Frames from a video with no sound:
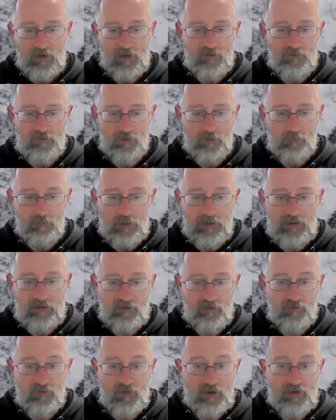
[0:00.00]
And so we need
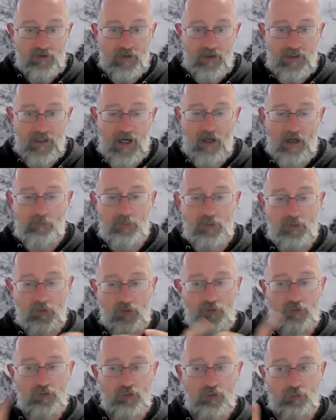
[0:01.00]
to figure that out,
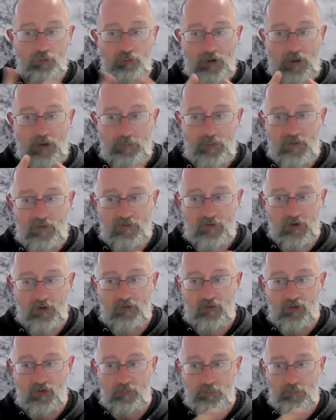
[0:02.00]
because your treatment's
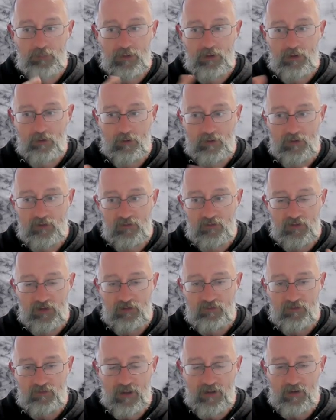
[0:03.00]
going to be kind of
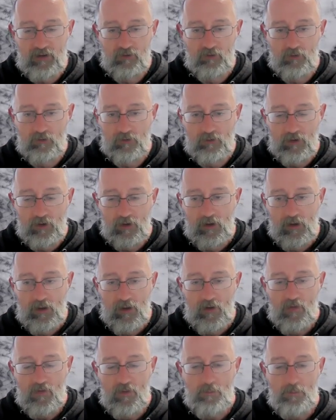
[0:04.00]
dictated on
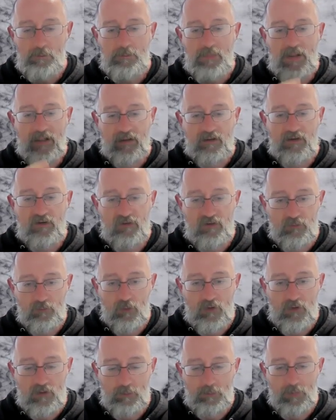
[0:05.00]
the mechanism
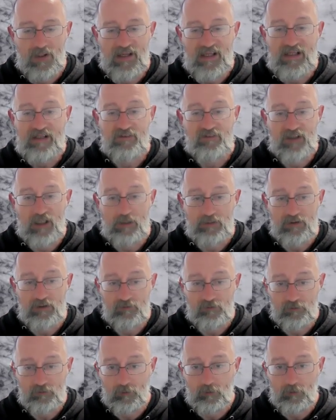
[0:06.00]
where the pain's coming
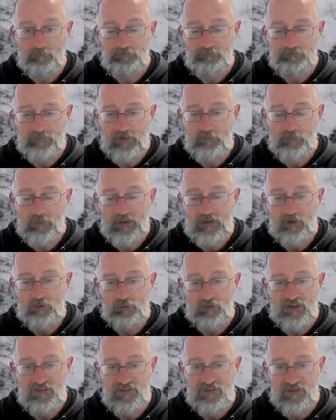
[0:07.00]
from. And if we can
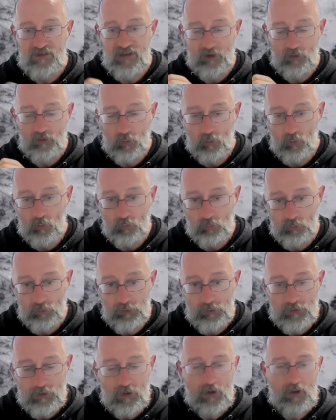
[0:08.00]
address that core
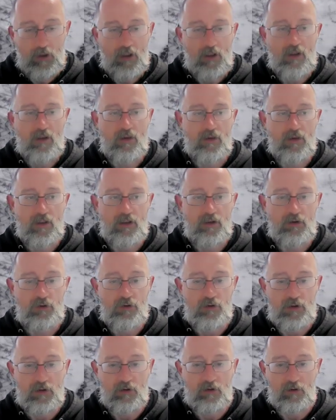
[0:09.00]
root, then
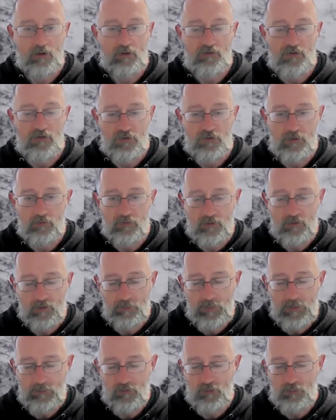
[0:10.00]
you can kind of resolve a lot of
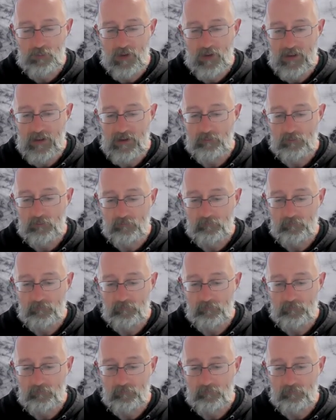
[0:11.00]
people's pain